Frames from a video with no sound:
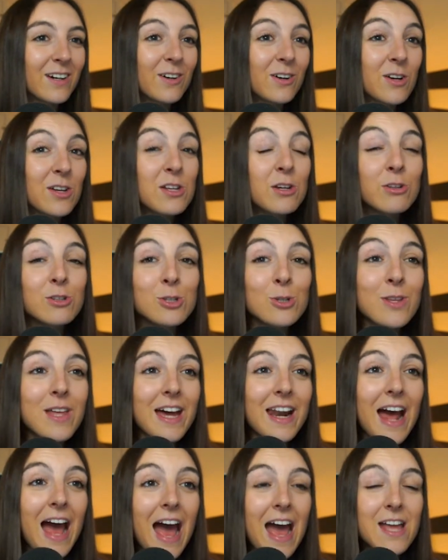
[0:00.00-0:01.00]
You'll do
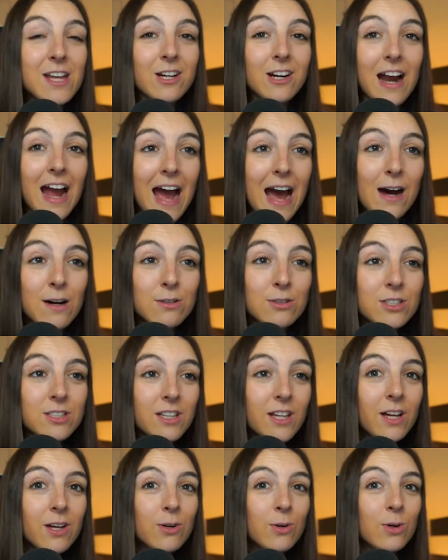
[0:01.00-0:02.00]
that at your house,
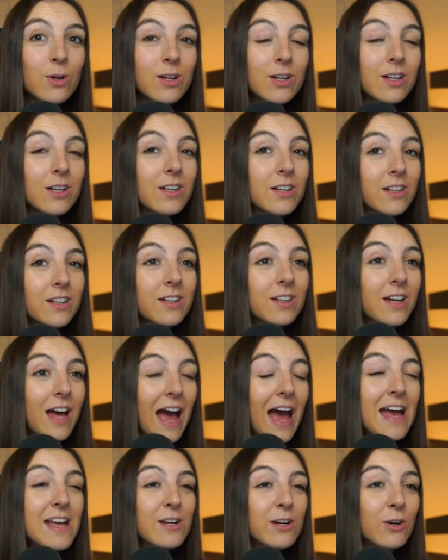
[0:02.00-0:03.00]
though?
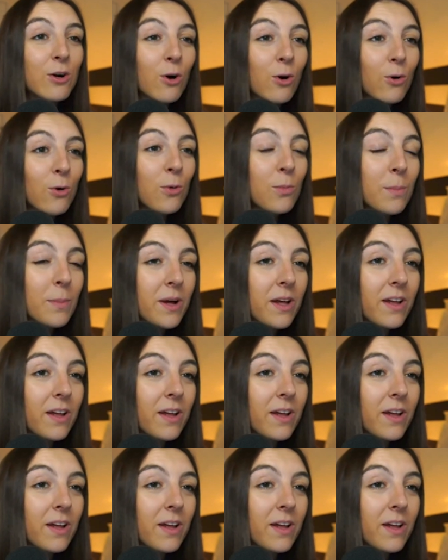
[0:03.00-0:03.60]
At your home?